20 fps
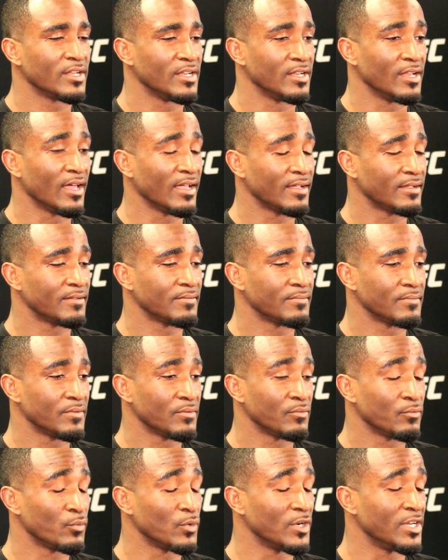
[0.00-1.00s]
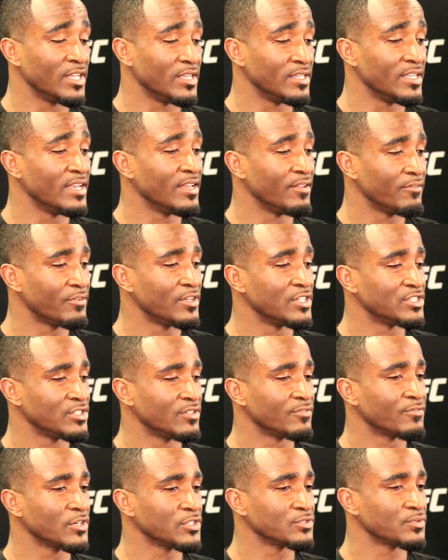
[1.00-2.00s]
And like when it didn't finish in
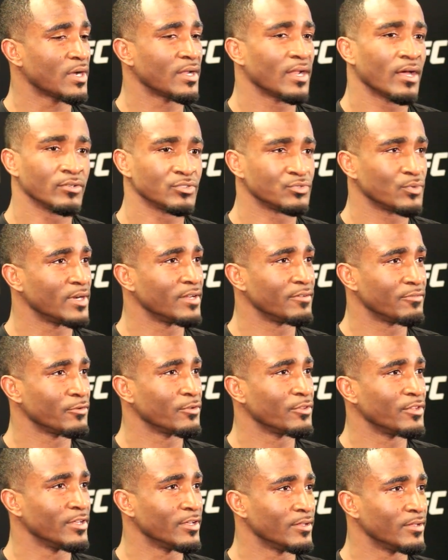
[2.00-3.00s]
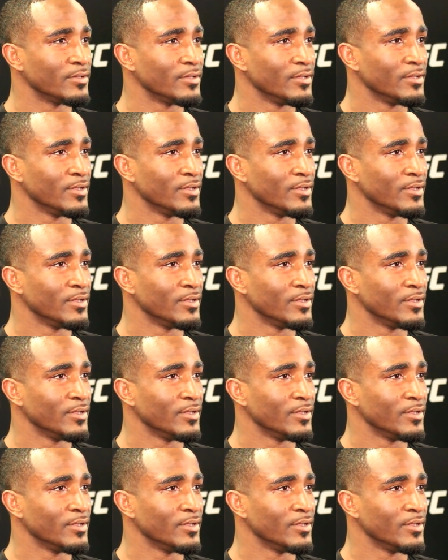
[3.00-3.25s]
the first round, I was ready for the